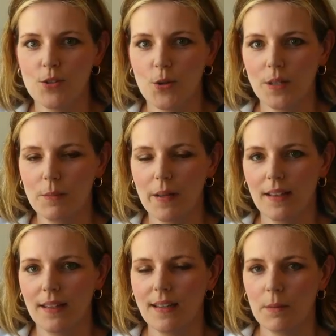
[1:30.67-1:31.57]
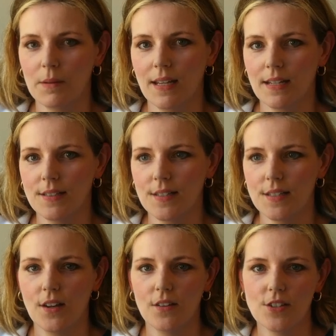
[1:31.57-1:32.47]
Jolie Bailey. I'm an
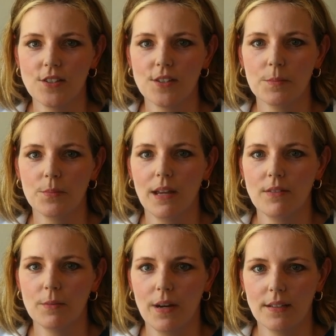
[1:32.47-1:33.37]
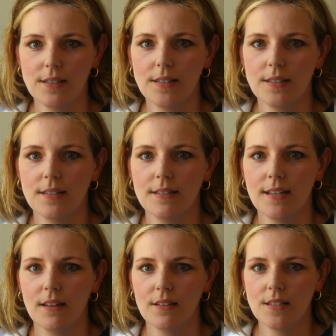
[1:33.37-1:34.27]
anesthesiologist in private practice
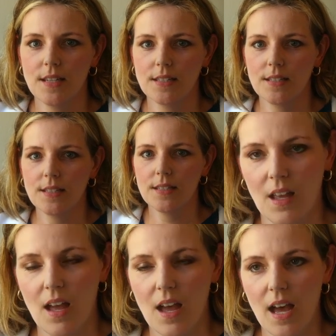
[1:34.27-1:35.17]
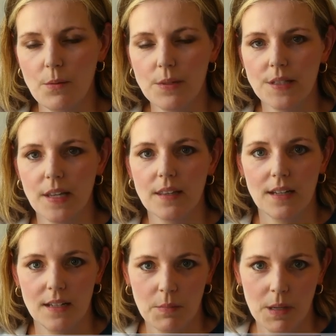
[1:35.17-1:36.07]
in Dallas, Texas. I would say
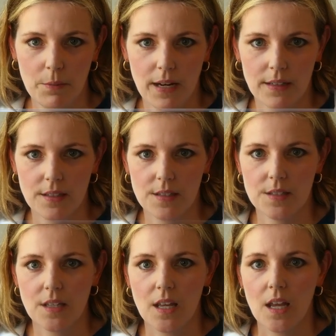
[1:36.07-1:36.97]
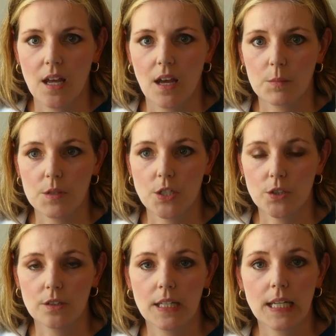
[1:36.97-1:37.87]
that in my practice,
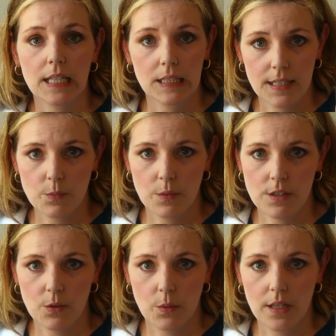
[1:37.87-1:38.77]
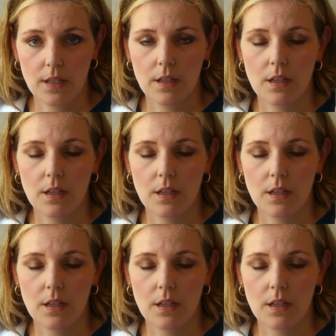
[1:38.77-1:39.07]
certainly at least once a week,